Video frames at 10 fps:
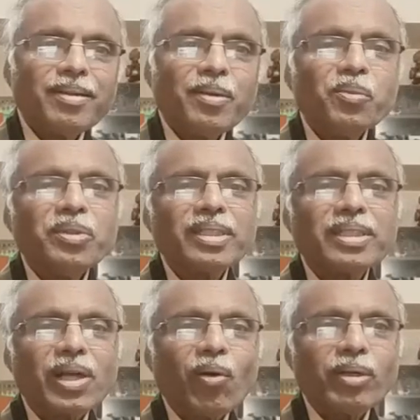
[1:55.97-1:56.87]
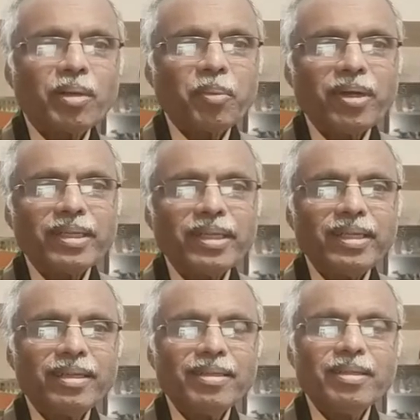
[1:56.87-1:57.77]
Which is counterparty,
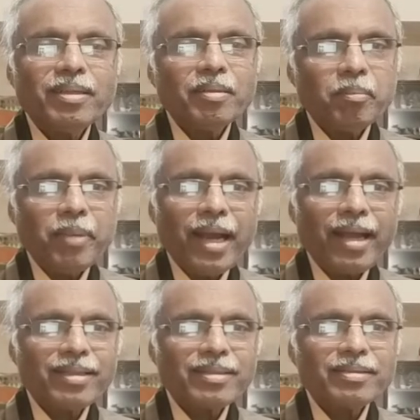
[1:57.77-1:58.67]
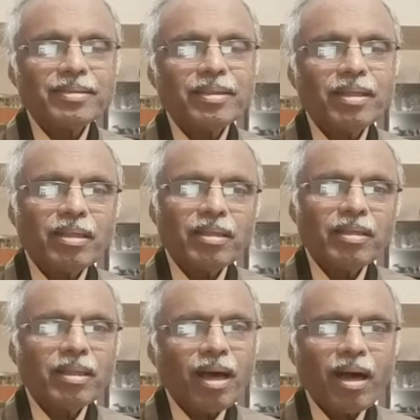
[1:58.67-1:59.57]
bank
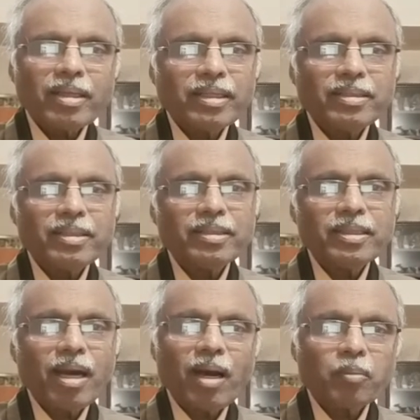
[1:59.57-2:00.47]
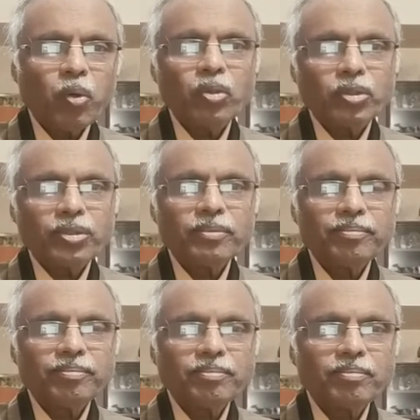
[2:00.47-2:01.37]
or ECG or both.
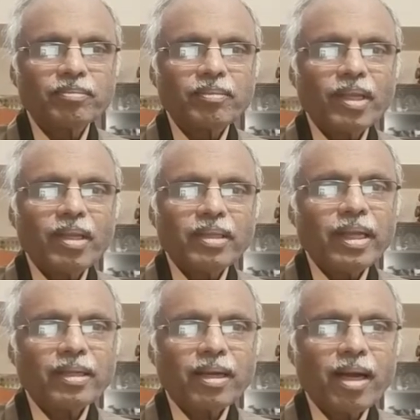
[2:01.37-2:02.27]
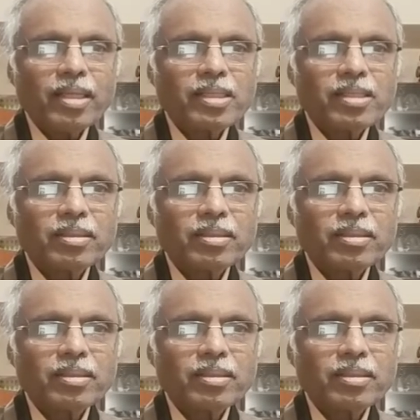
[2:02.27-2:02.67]
Then cost,